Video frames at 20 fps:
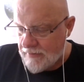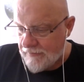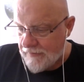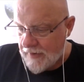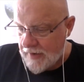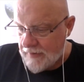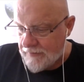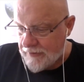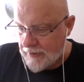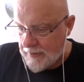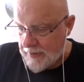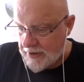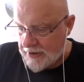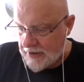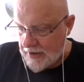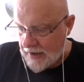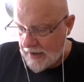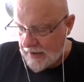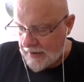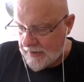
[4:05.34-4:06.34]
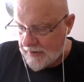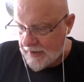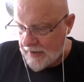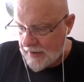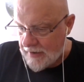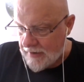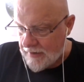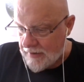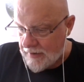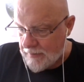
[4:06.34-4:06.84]
Ian Fleming died,
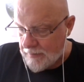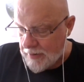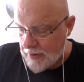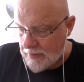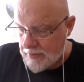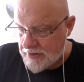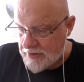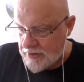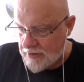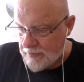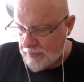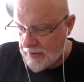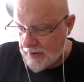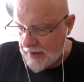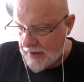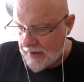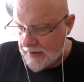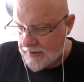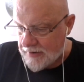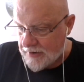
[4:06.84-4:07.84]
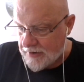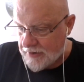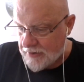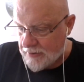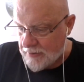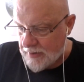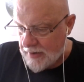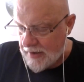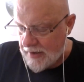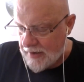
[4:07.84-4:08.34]
the publisher planned to
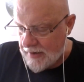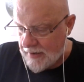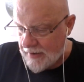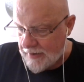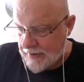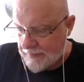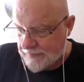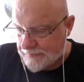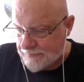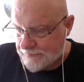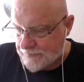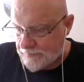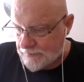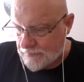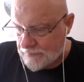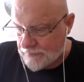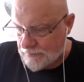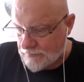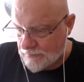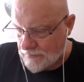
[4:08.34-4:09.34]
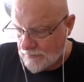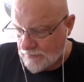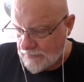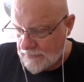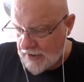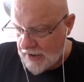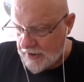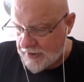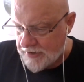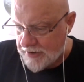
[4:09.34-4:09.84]
do a
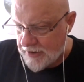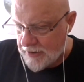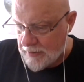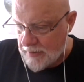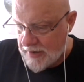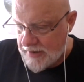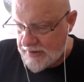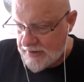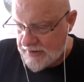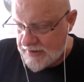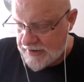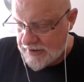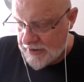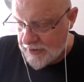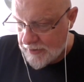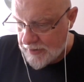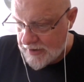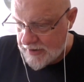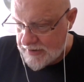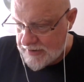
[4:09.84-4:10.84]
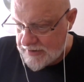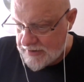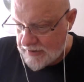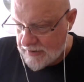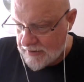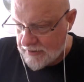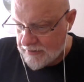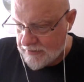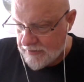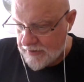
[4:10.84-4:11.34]
continuation series
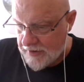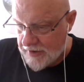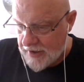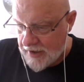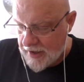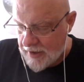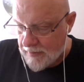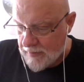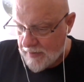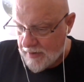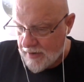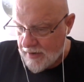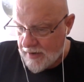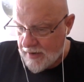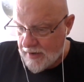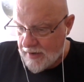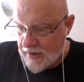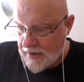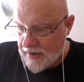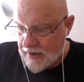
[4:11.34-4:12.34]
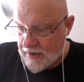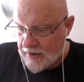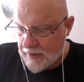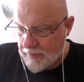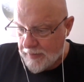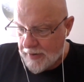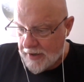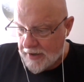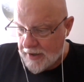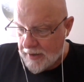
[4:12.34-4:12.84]
under the pen
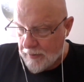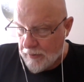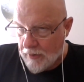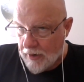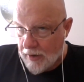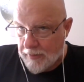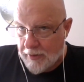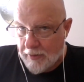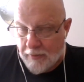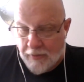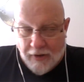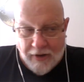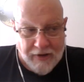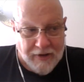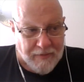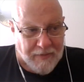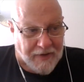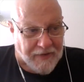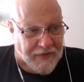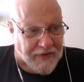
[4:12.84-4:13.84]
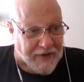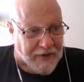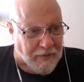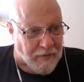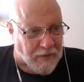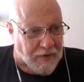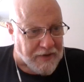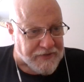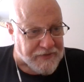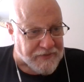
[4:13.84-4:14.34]
name Robert Markham, I think it
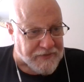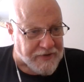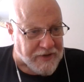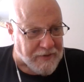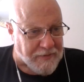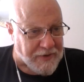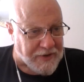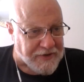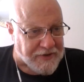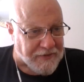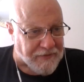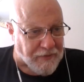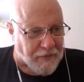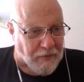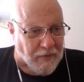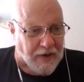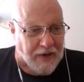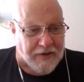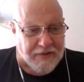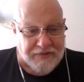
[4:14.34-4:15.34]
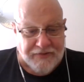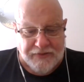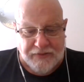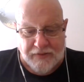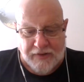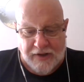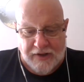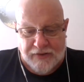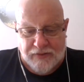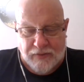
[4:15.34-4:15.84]
was. It was going to be different writers
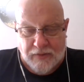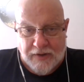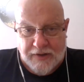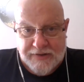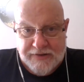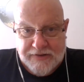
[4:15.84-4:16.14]
doing each one.